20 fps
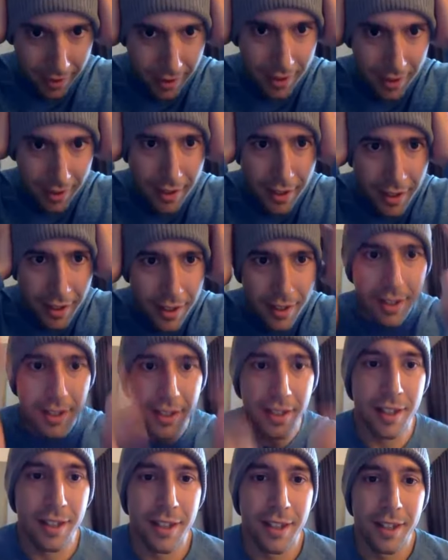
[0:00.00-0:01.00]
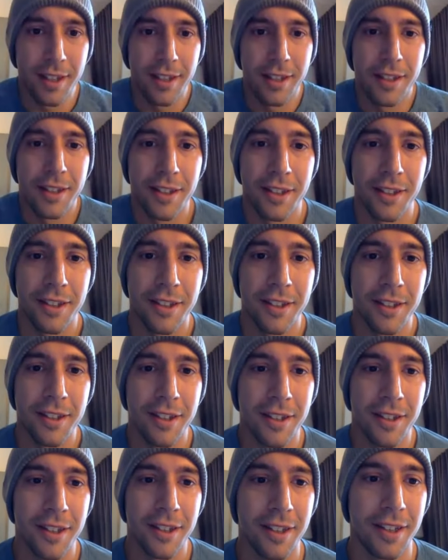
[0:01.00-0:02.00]

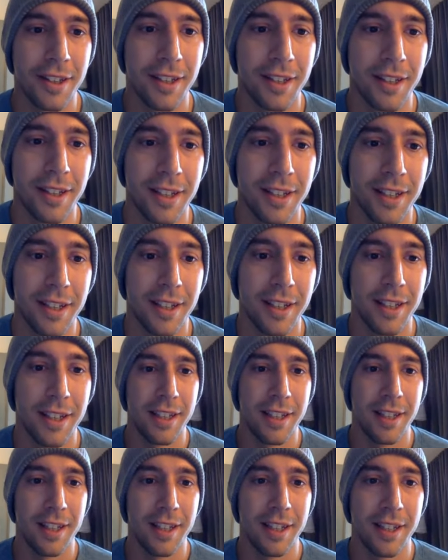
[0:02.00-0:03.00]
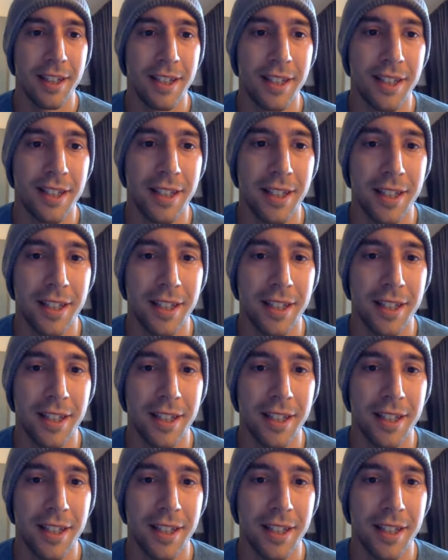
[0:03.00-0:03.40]
[no speech]